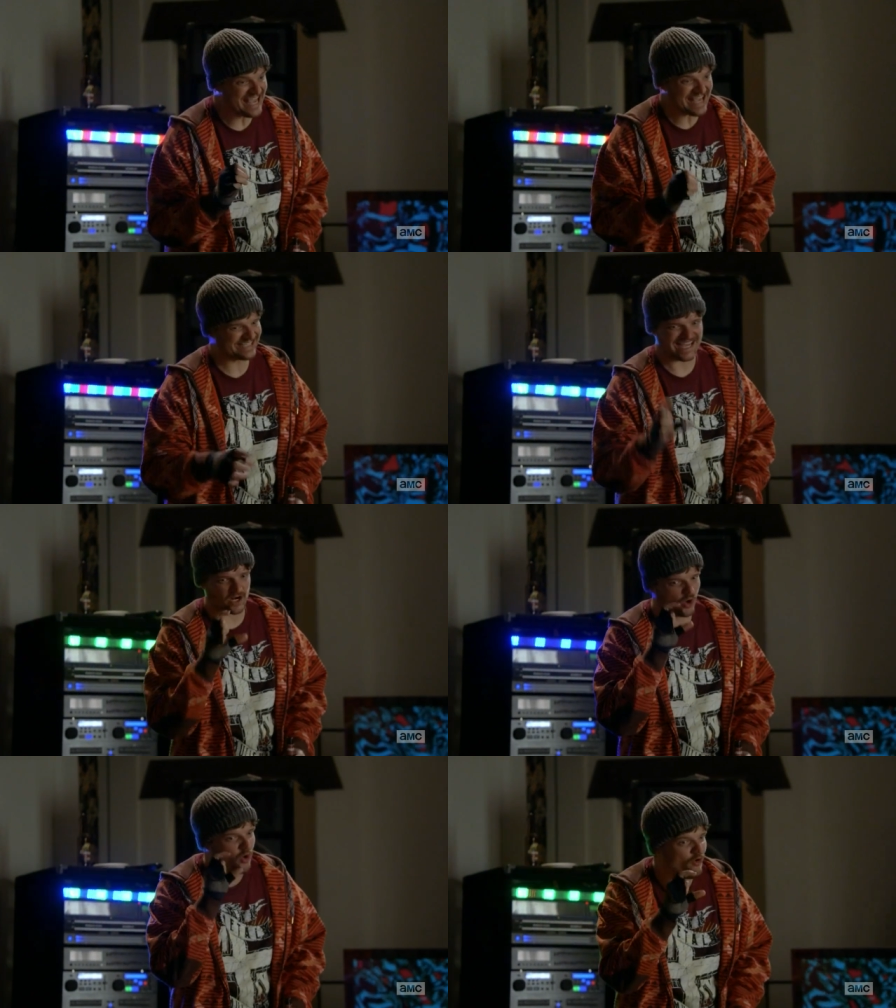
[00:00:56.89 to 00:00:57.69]
He's
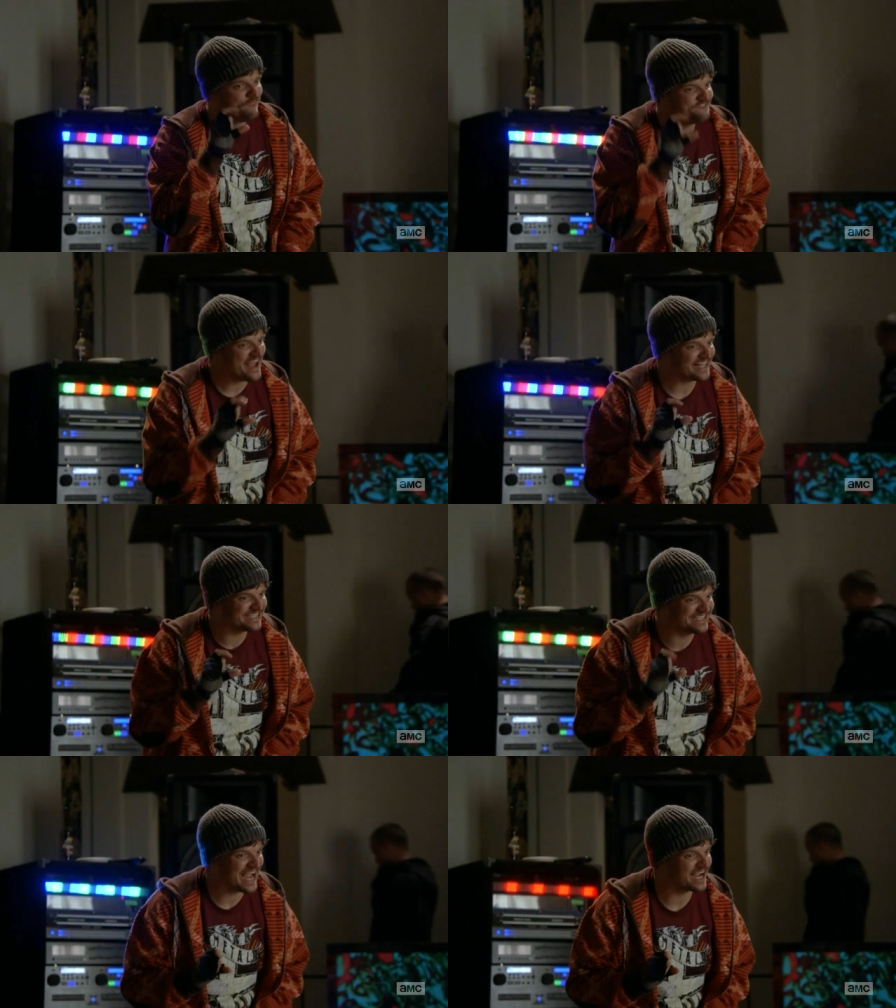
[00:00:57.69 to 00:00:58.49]
got a whole
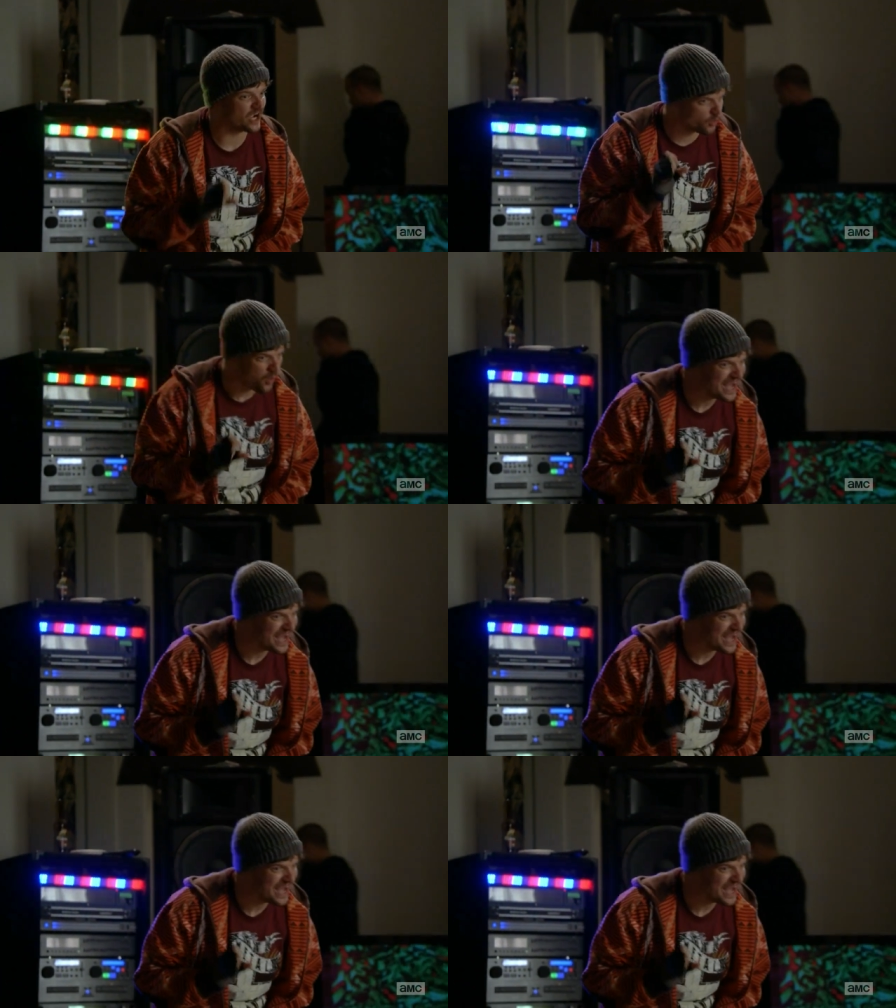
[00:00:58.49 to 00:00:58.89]
fat stack of